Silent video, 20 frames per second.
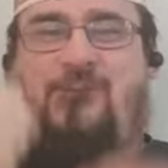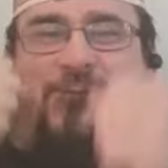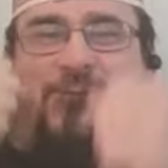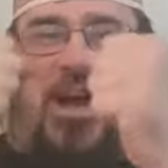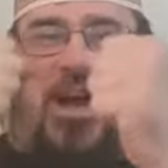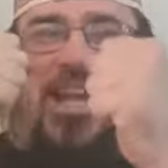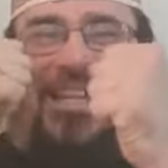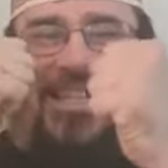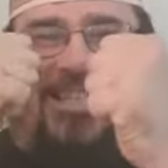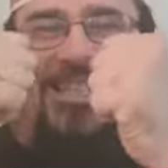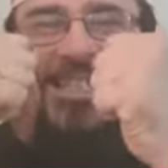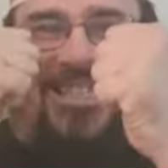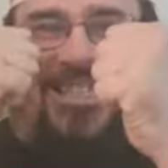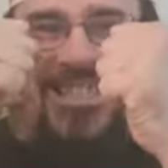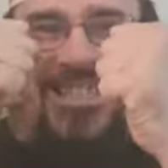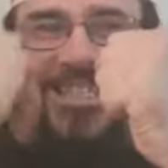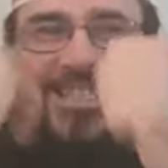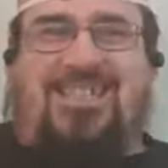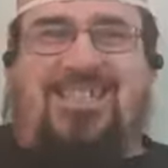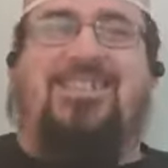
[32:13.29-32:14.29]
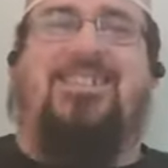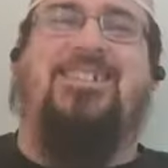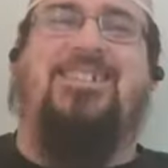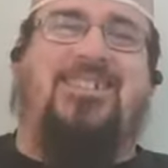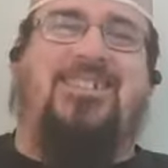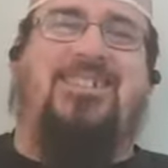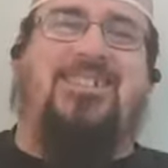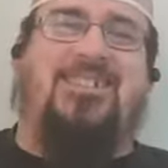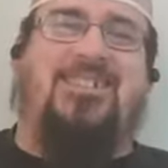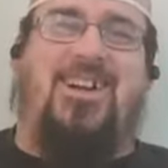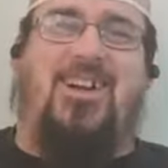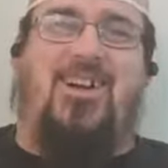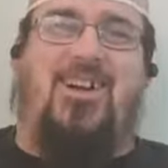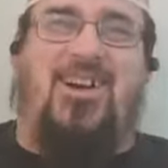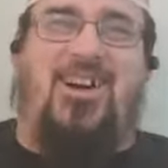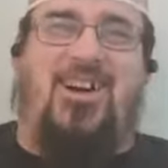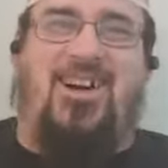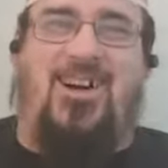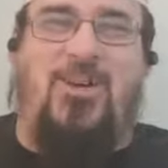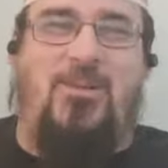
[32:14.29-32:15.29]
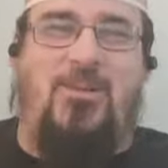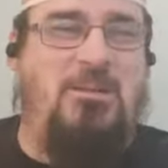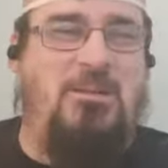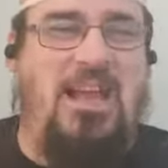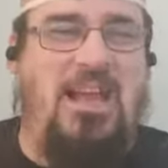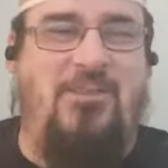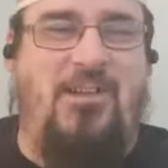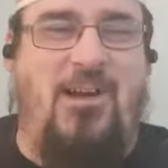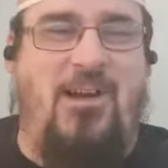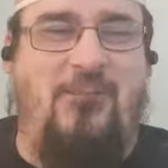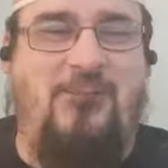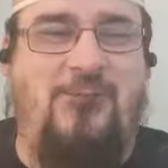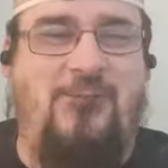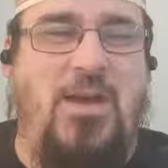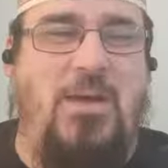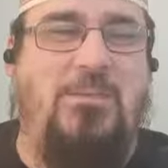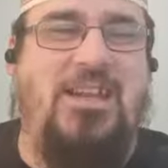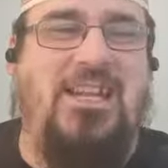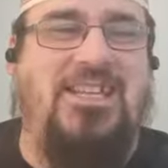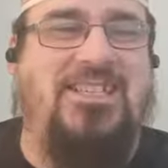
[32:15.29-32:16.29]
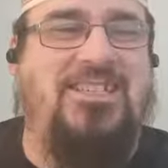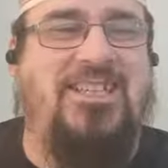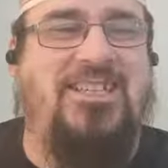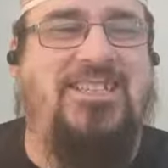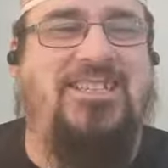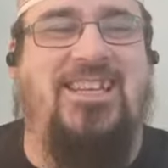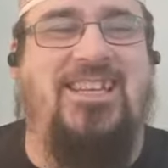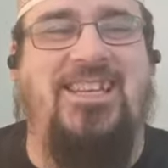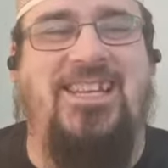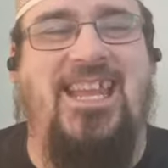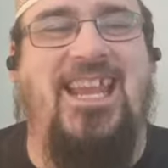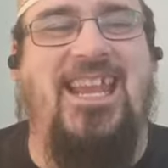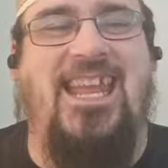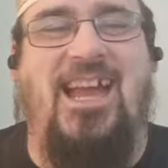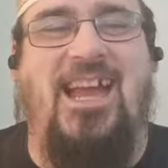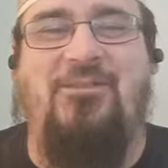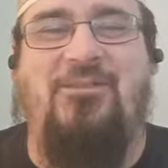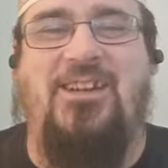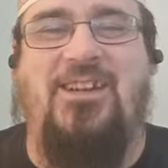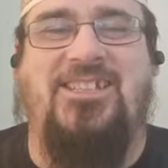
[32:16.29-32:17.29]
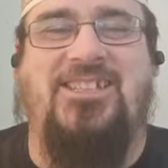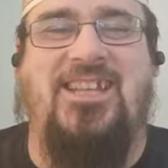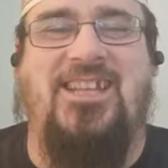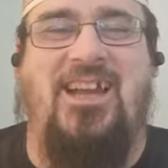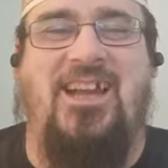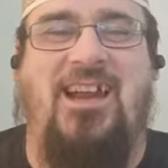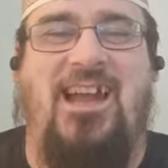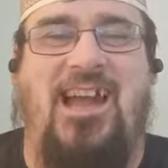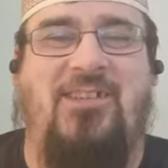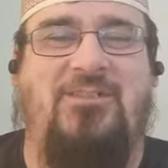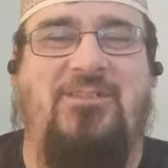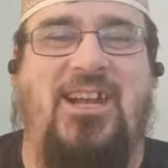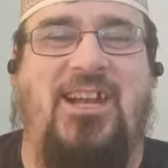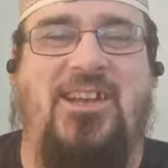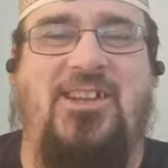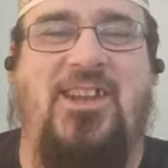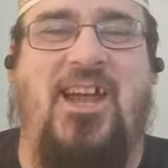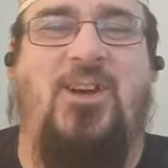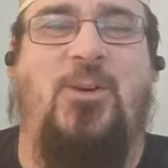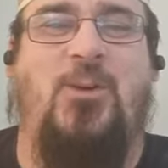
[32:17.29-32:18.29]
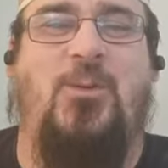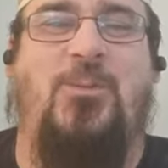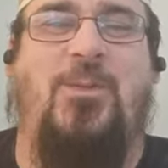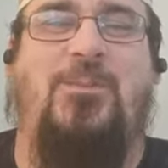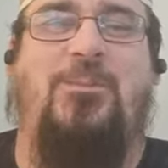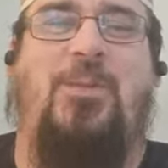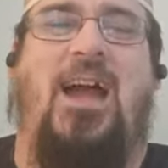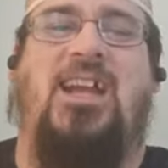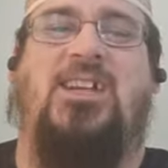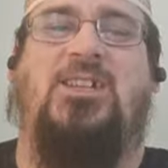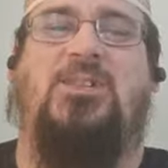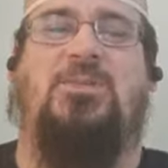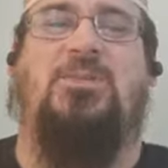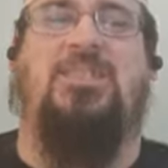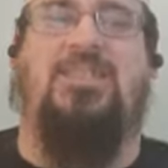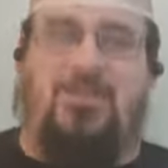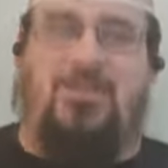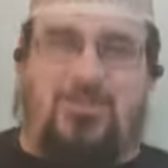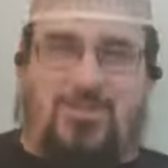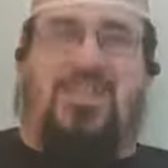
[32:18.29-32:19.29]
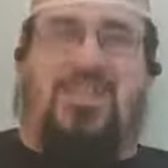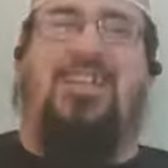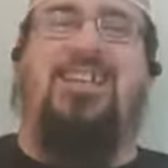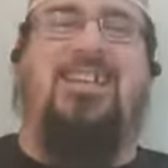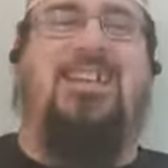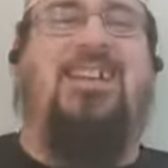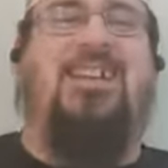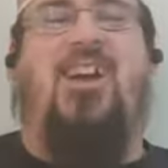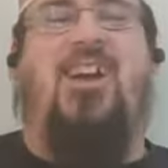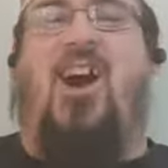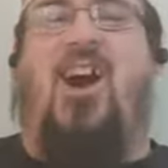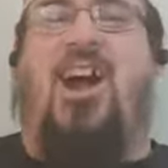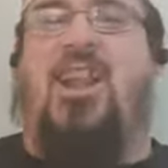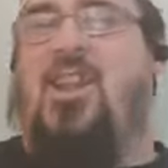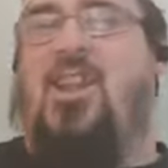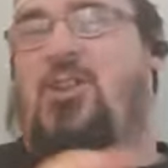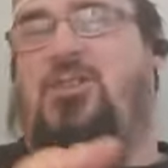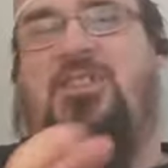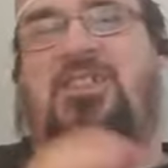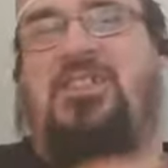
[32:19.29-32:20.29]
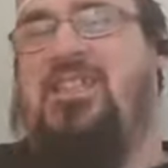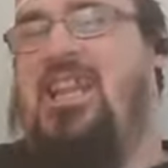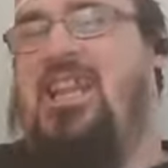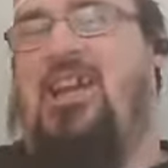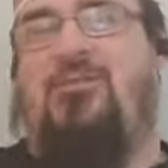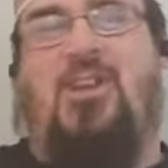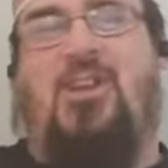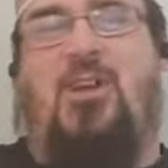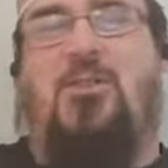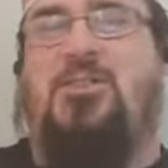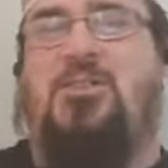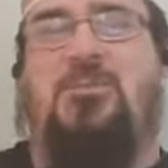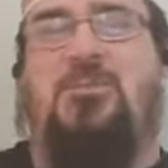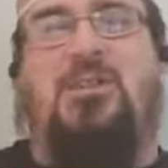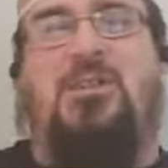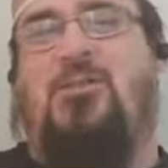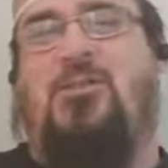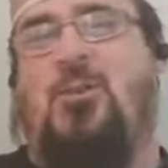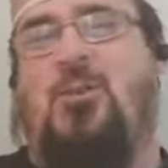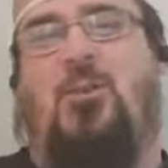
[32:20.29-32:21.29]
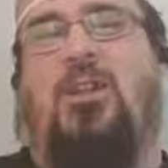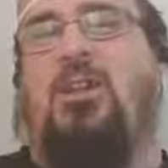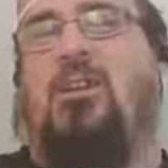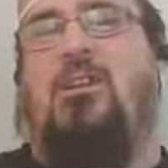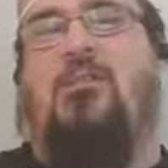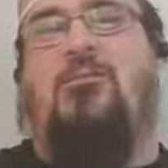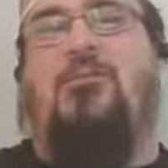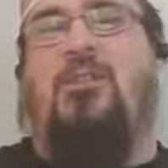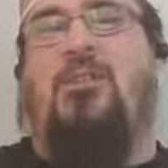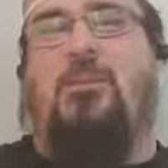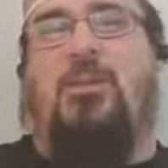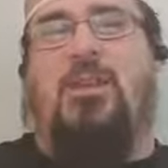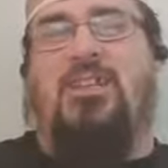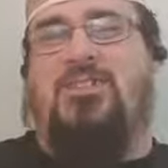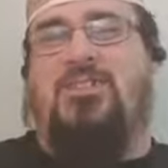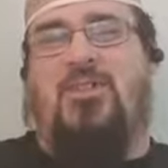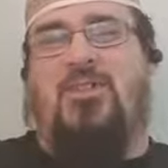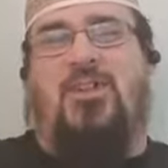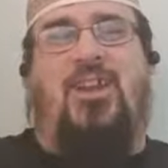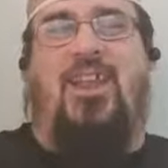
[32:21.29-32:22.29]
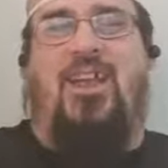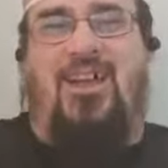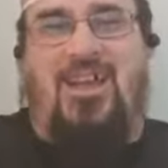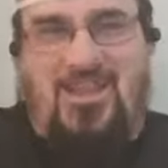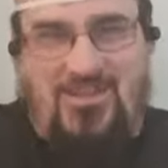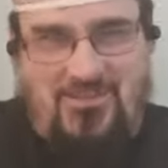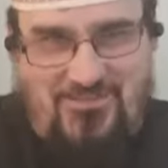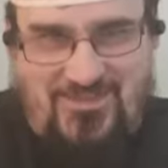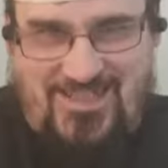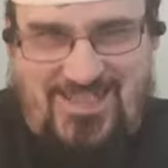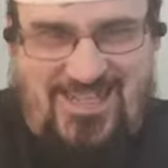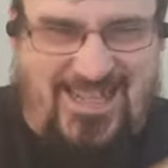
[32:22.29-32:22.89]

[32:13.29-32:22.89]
Fights. Oh, we have our feminist sister Lily having a uh, having a knuckle bash with somebody. I know she's going to have goes at me for calling her a feminist on live.